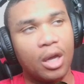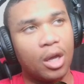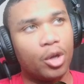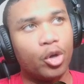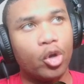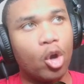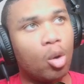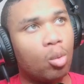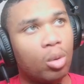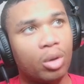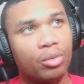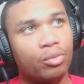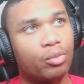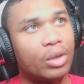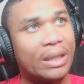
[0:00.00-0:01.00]
No
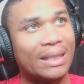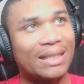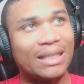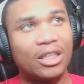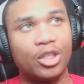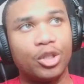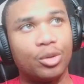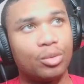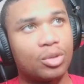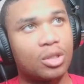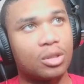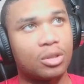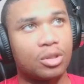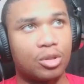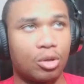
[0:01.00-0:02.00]
one really
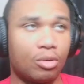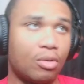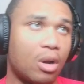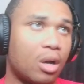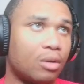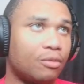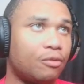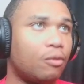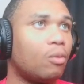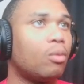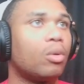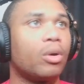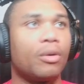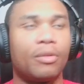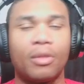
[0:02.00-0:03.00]
uses Sauron
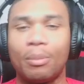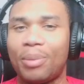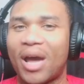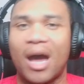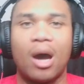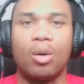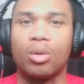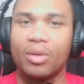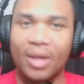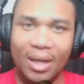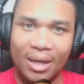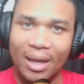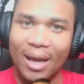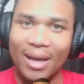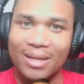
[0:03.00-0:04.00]
for the power
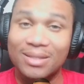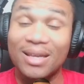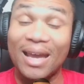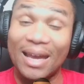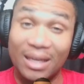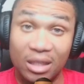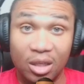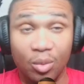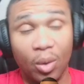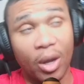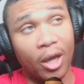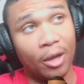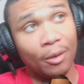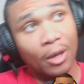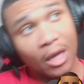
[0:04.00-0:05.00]
that it has
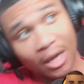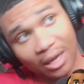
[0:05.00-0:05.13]
anyway.